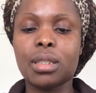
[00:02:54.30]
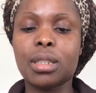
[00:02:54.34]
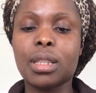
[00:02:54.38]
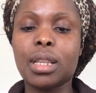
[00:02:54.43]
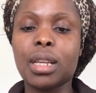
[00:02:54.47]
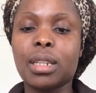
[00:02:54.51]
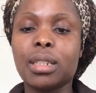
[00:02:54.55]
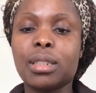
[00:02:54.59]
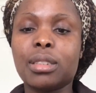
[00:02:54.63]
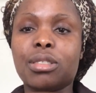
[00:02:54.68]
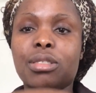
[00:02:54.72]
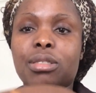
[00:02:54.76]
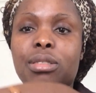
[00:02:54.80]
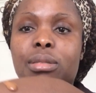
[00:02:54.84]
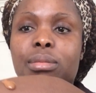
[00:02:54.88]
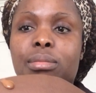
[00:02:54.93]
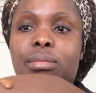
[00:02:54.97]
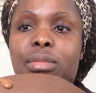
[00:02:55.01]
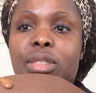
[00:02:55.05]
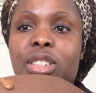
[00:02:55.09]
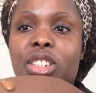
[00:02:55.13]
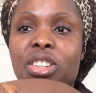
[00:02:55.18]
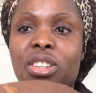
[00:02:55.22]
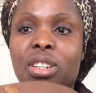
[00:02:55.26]
That is
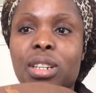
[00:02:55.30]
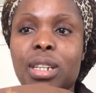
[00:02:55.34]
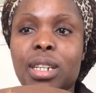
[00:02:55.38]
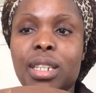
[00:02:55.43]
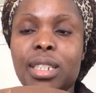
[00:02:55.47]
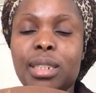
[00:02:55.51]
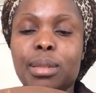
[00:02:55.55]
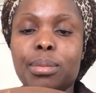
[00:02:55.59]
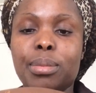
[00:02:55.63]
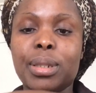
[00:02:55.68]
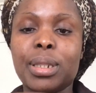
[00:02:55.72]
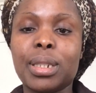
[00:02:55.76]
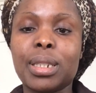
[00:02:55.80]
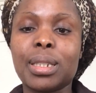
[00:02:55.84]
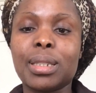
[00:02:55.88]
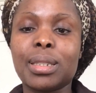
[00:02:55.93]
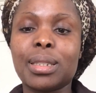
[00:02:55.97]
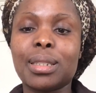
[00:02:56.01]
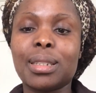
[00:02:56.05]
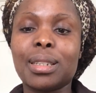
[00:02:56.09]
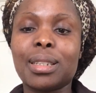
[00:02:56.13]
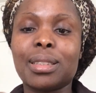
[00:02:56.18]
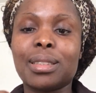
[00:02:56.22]
not a little bit, is it?